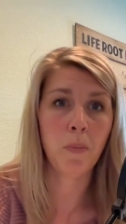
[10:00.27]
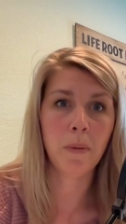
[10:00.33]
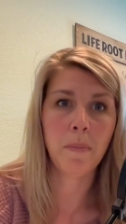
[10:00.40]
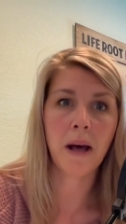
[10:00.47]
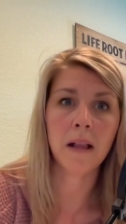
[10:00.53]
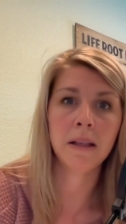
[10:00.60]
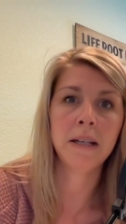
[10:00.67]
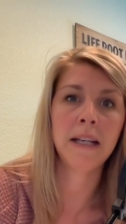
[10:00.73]
and
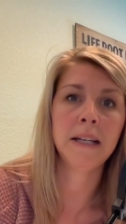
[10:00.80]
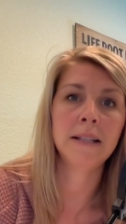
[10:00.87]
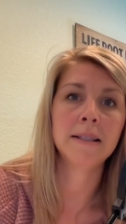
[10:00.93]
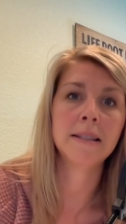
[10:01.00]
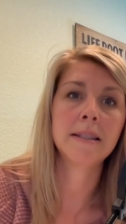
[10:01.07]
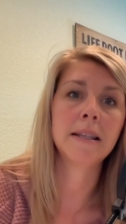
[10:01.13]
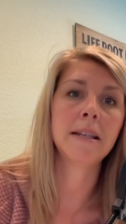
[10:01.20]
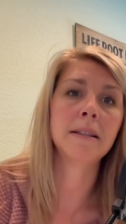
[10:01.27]
open
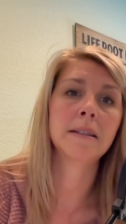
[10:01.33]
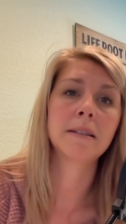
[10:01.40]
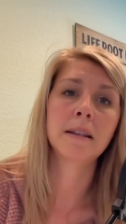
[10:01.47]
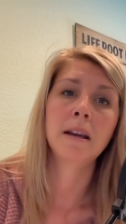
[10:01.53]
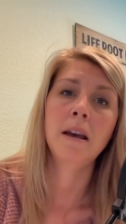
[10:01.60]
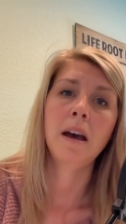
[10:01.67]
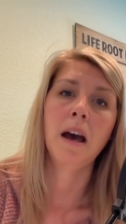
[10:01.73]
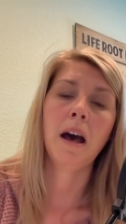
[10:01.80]
pollinated
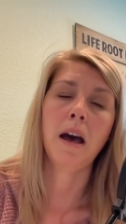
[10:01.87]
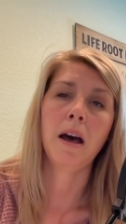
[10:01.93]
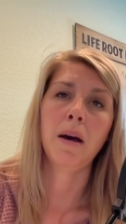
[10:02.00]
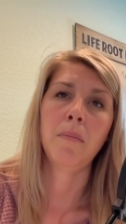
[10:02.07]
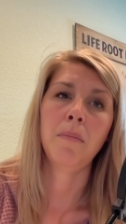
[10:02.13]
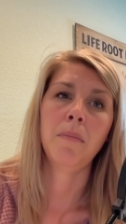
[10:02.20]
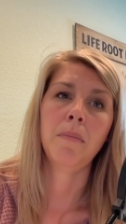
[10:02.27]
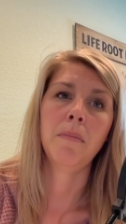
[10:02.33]
seeds.
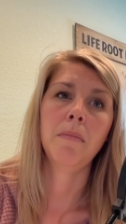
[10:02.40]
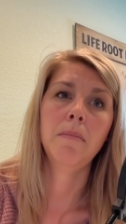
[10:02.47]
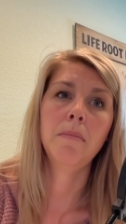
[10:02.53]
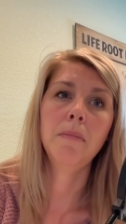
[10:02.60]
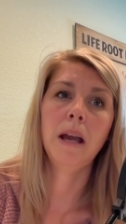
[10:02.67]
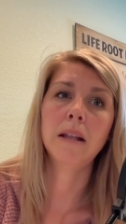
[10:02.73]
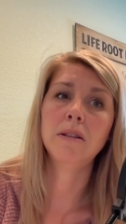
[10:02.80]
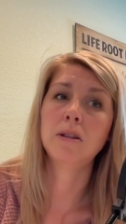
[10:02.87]
Um,
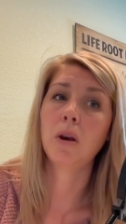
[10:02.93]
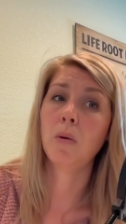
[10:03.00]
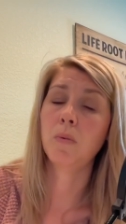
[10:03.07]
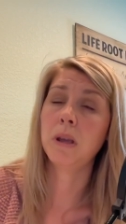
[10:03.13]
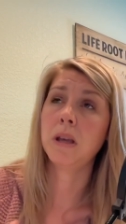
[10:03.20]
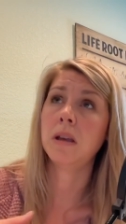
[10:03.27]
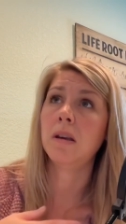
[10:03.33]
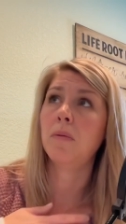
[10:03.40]
and so
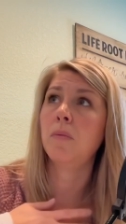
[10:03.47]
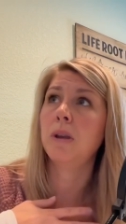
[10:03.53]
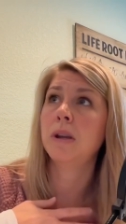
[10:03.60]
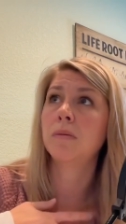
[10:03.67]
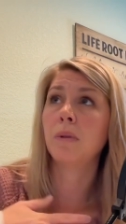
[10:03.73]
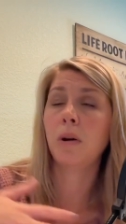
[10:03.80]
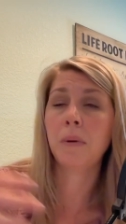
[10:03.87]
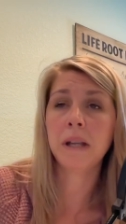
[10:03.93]
we
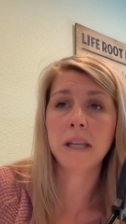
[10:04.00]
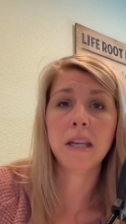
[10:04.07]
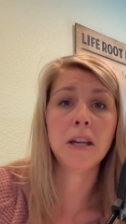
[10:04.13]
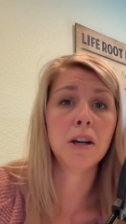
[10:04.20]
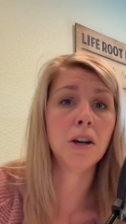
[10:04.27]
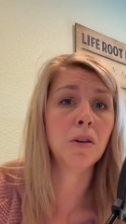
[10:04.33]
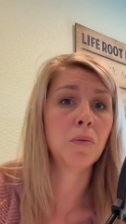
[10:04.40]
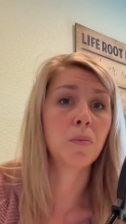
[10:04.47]
grow it
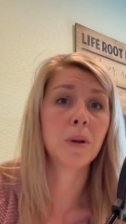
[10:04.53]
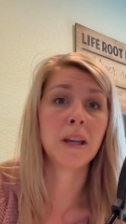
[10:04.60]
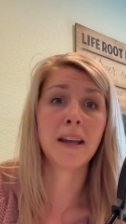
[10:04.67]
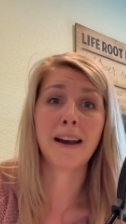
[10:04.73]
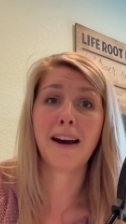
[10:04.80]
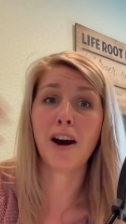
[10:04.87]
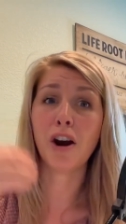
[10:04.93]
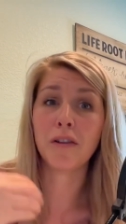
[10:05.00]
here,
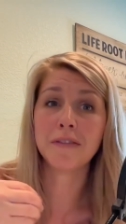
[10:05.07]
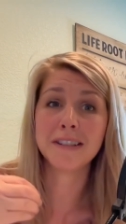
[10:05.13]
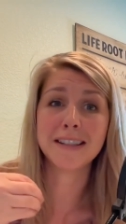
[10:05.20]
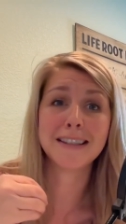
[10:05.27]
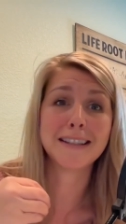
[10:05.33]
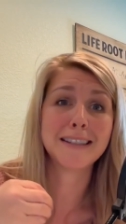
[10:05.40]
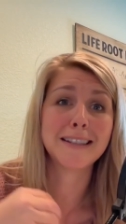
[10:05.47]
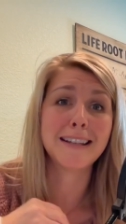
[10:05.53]
we
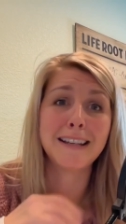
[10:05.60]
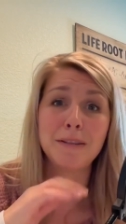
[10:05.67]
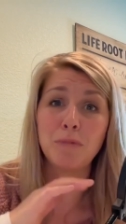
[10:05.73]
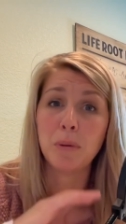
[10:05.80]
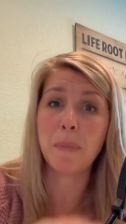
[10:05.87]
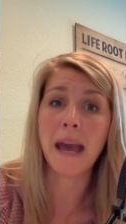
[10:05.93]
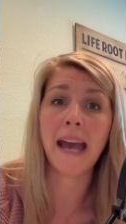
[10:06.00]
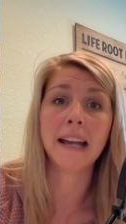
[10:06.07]
harvest the seed,
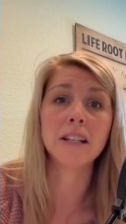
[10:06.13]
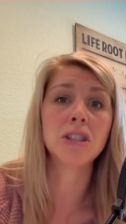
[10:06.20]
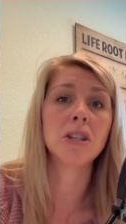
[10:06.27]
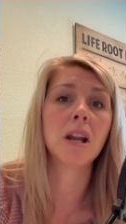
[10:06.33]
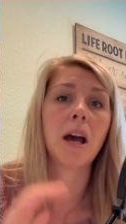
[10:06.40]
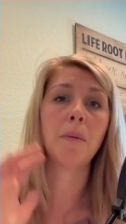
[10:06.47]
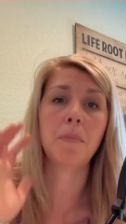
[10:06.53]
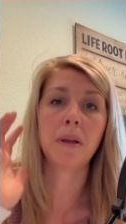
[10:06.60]
we package
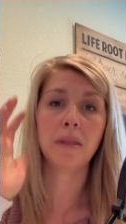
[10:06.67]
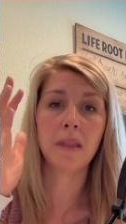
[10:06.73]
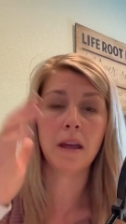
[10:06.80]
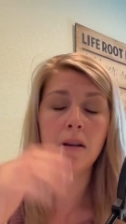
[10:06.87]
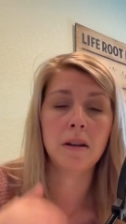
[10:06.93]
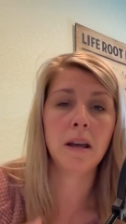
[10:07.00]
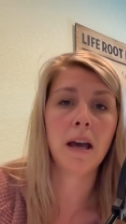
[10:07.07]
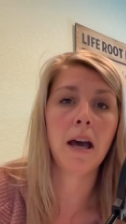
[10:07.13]
it up, and
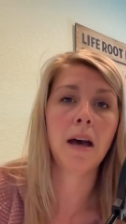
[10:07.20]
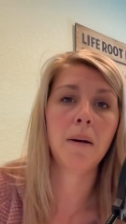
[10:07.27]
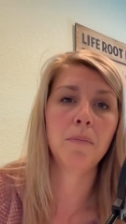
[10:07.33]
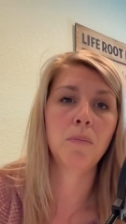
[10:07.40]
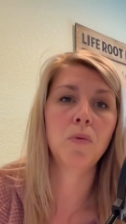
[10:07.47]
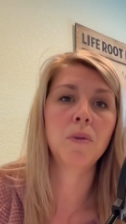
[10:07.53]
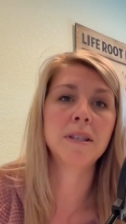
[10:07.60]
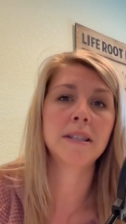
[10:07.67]
then
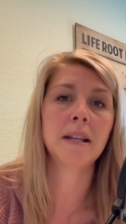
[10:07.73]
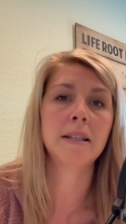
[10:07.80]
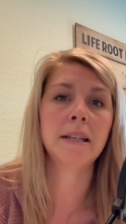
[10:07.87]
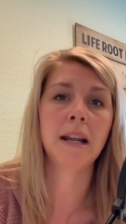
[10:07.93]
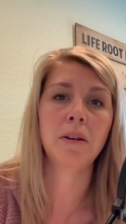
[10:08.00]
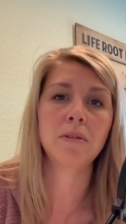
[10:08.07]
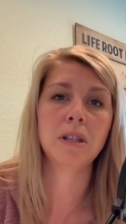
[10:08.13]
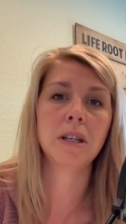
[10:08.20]
we send
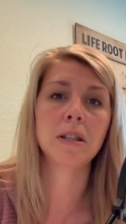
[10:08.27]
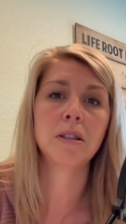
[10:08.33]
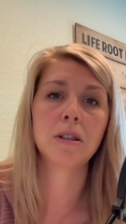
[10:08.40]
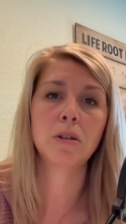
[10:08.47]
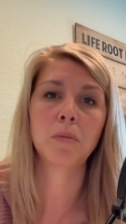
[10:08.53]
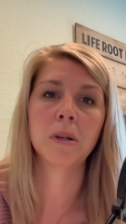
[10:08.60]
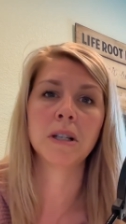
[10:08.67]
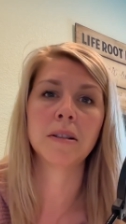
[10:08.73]
it out to
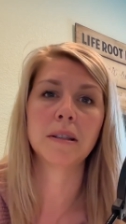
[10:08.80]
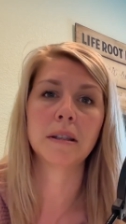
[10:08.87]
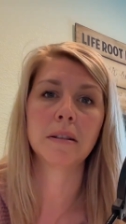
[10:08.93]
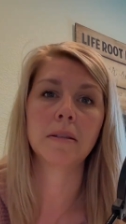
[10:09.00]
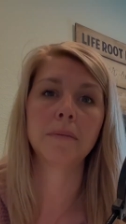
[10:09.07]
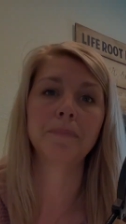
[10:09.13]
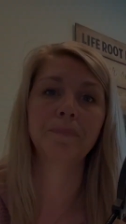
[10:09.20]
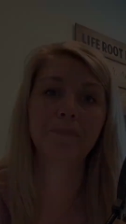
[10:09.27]
consumers.